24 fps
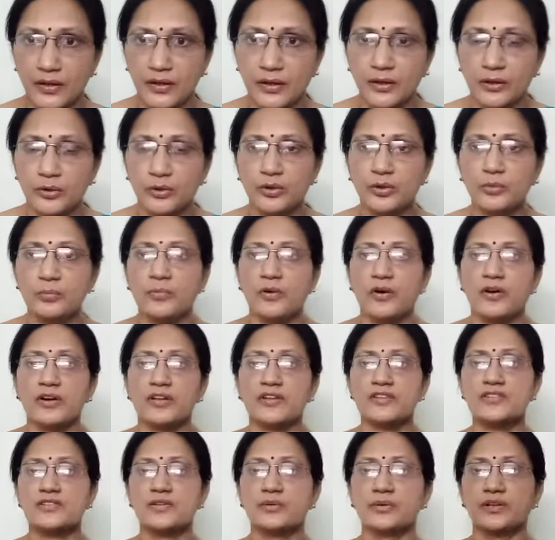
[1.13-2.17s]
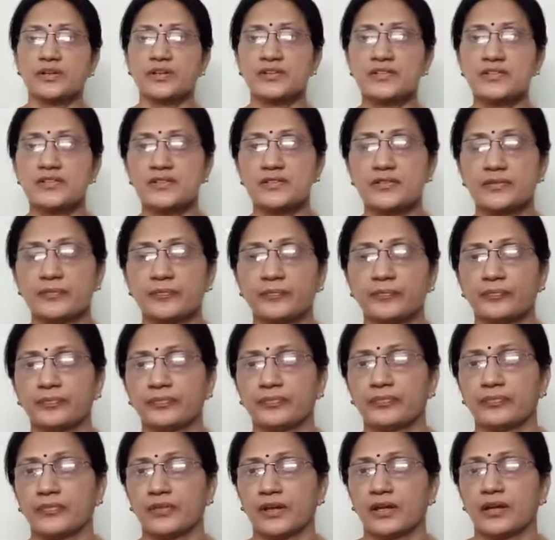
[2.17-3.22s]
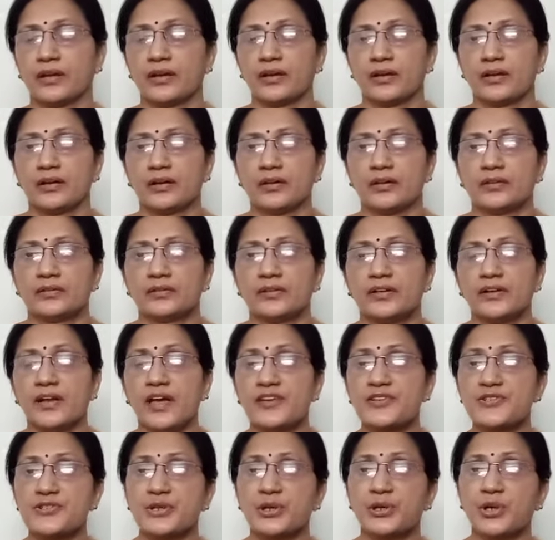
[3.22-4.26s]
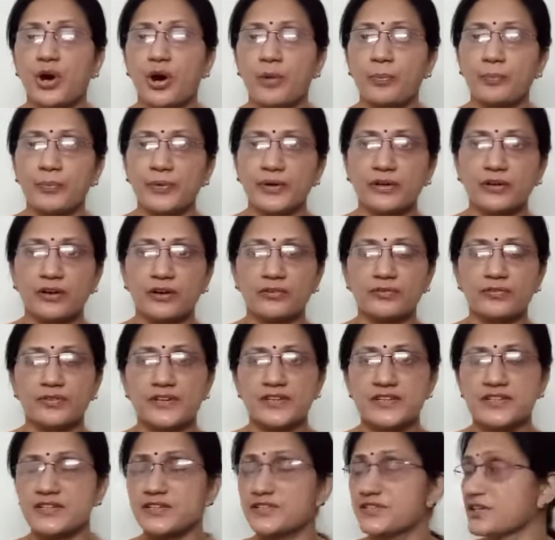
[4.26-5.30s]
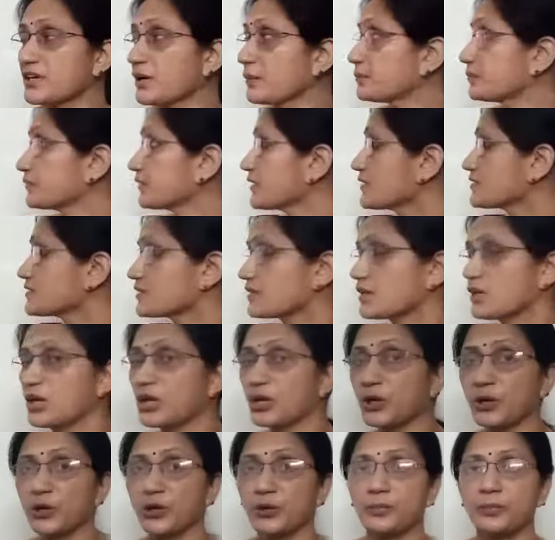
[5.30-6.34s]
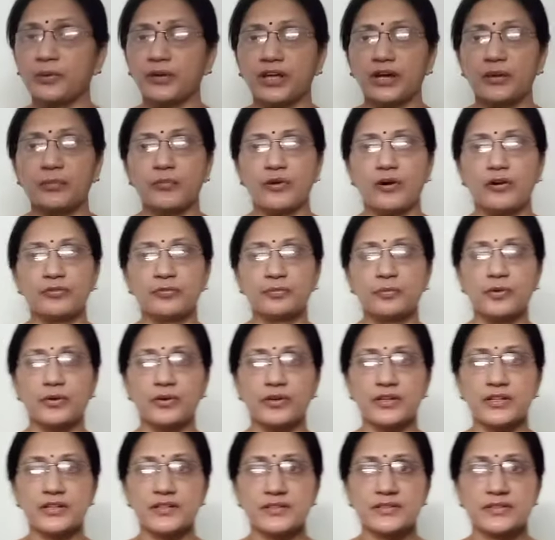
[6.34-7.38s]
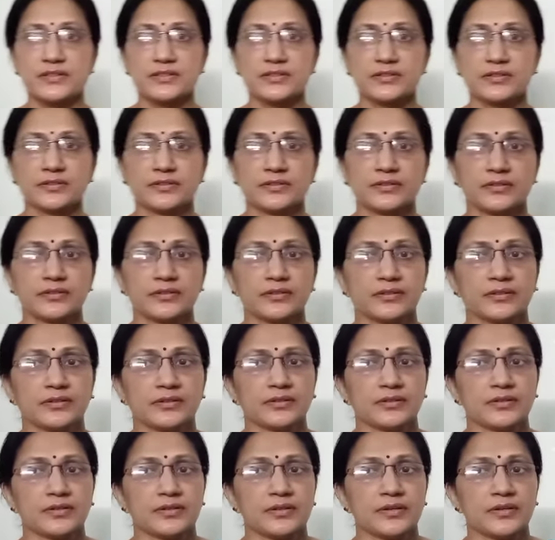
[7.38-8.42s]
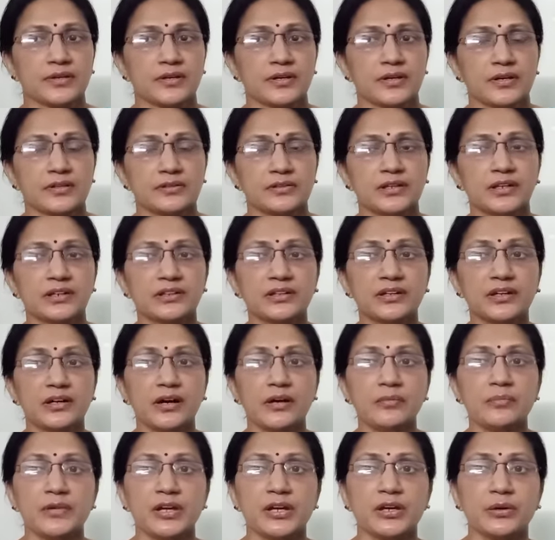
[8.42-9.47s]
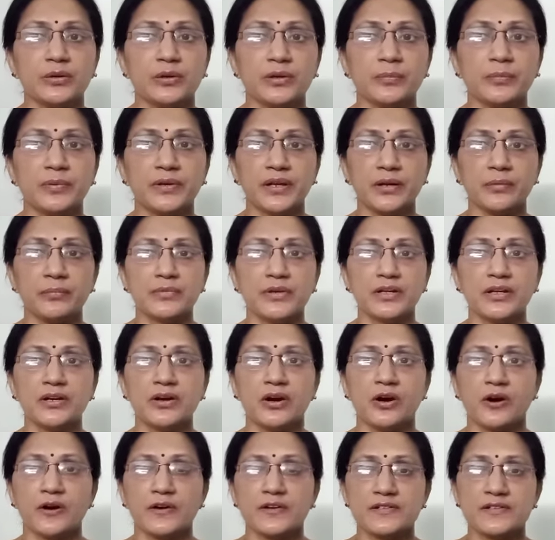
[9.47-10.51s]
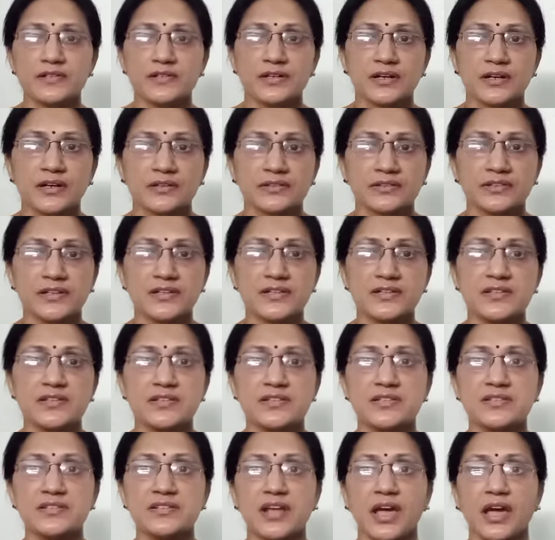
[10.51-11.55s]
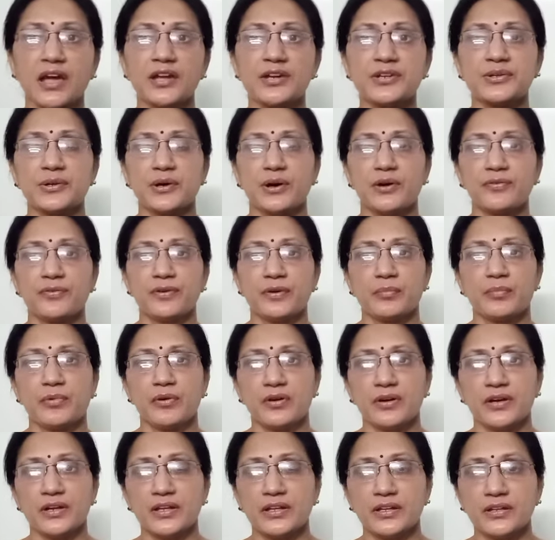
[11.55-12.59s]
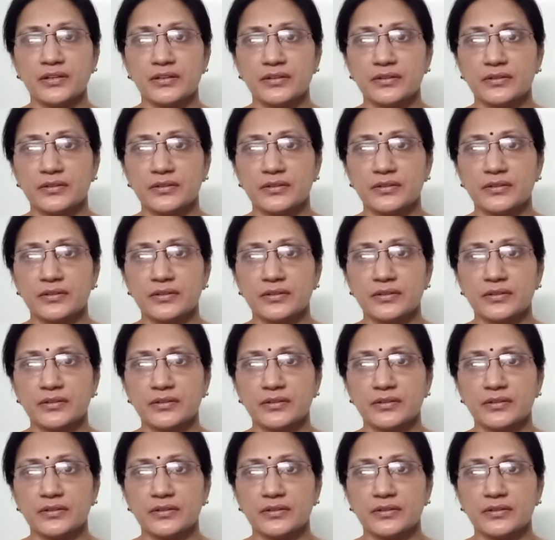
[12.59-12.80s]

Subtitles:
Good morning, students. The next topic of first chapter is equilibrium of bodies. The term equilibrium denotes the state of a body.